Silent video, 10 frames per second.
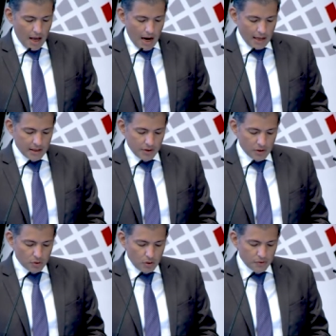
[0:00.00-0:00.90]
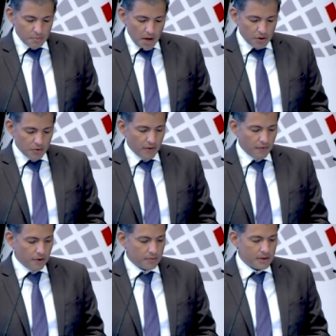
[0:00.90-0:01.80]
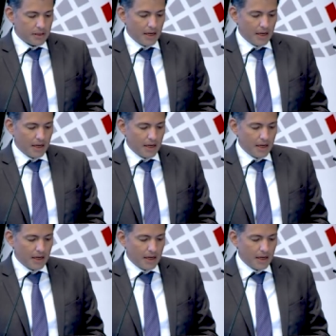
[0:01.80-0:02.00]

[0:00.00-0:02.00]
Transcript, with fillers: and as a result of major reforms